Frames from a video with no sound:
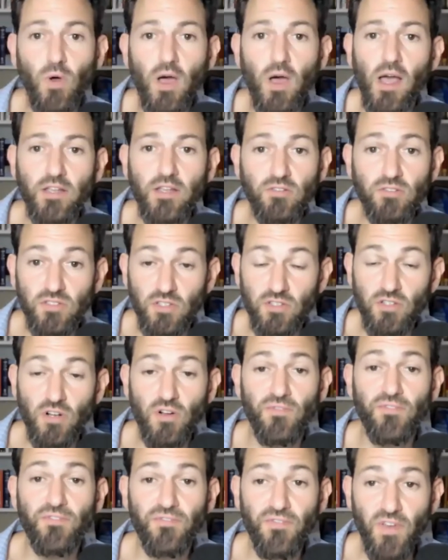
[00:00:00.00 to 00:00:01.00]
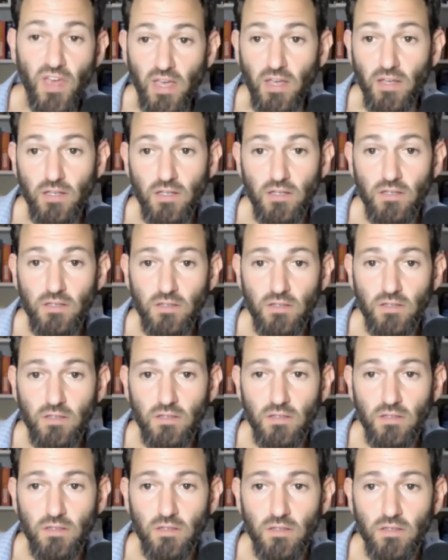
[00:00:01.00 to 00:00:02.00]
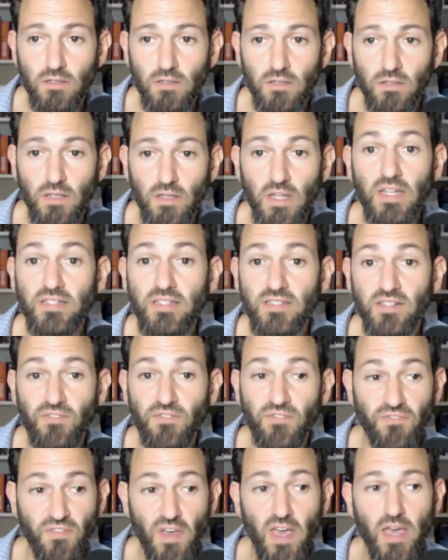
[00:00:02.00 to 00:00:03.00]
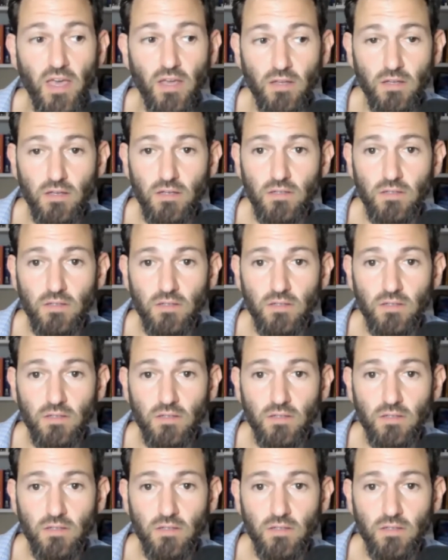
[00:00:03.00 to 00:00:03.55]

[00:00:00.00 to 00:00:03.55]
why I use the term fake. Right. Is it fake?